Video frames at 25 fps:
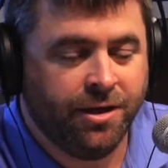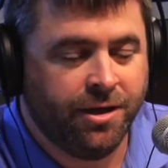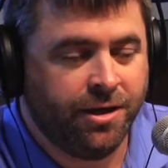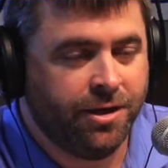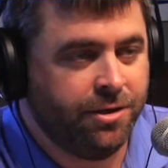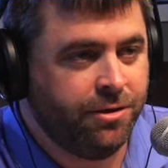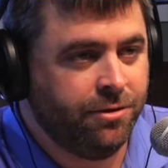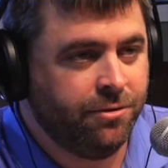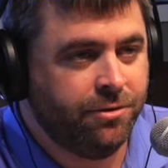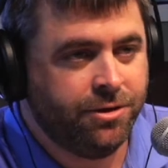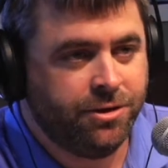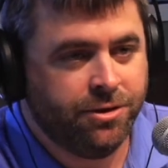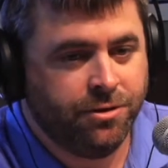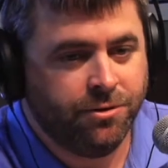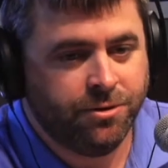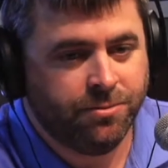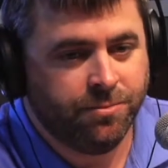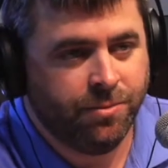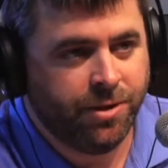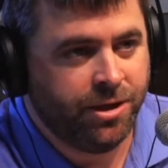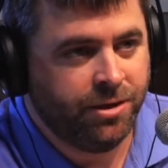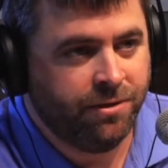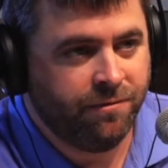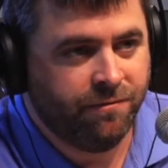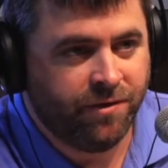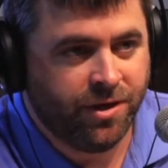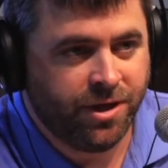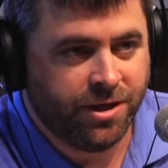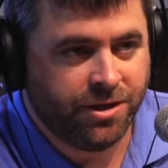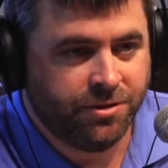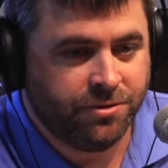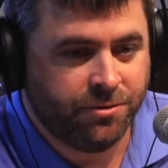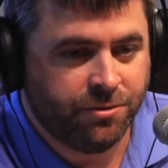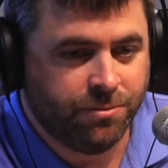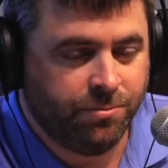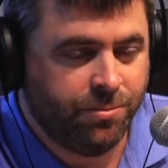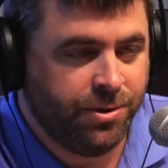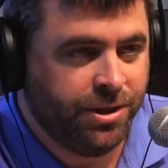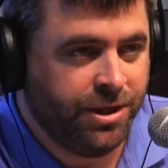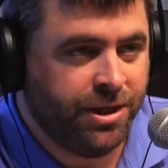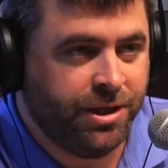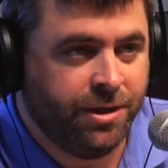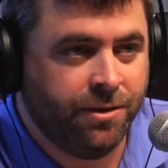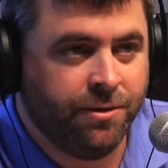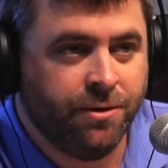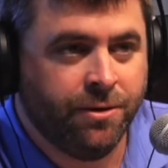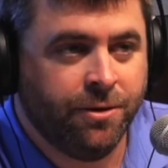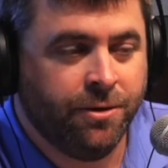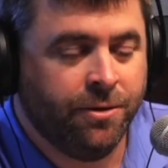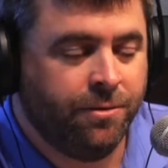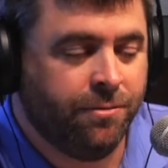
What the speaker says: and you choose manufacturer B,